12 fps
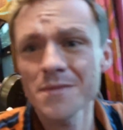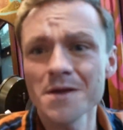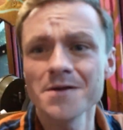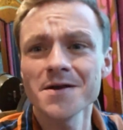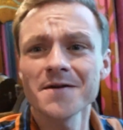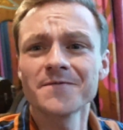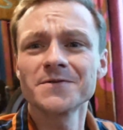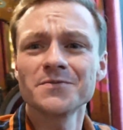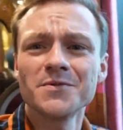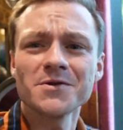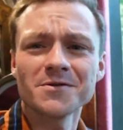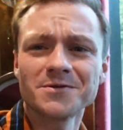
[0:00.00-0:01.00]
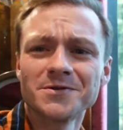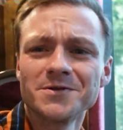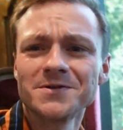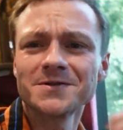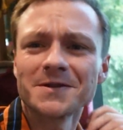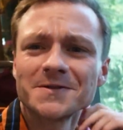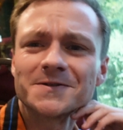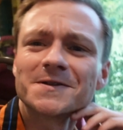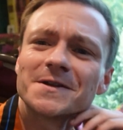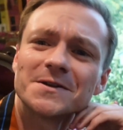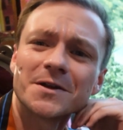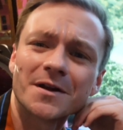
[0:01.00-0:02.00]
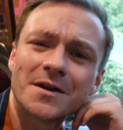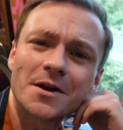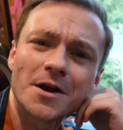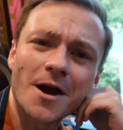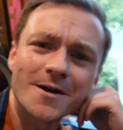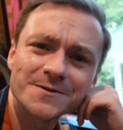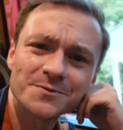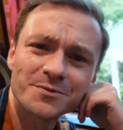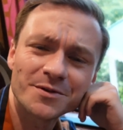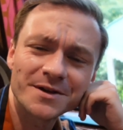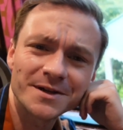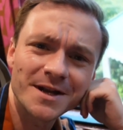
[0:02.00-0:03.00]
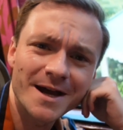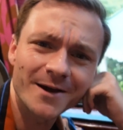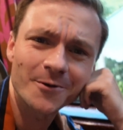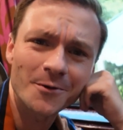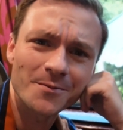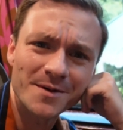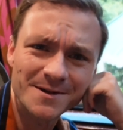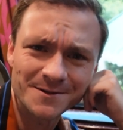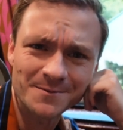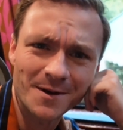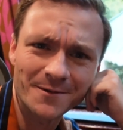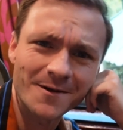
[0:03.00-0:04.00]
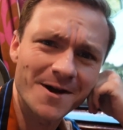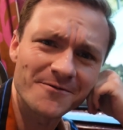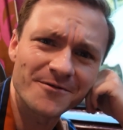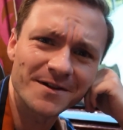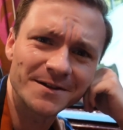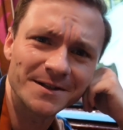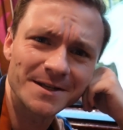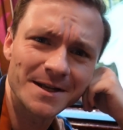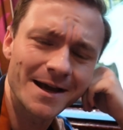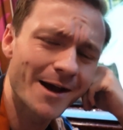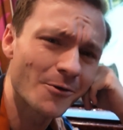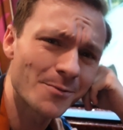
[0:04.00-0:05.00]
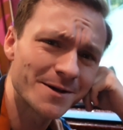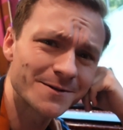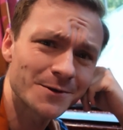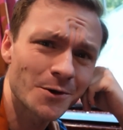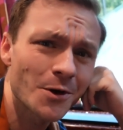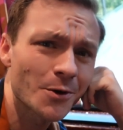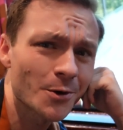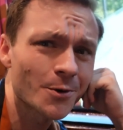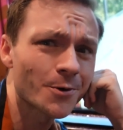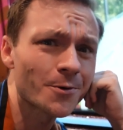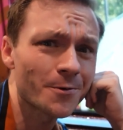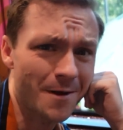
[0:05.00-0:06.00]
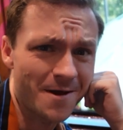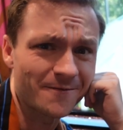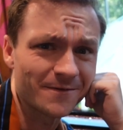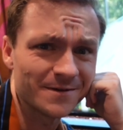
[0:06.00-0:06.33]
And I have this mirror to just like sit and contemplate how amazing my life and how amazing her life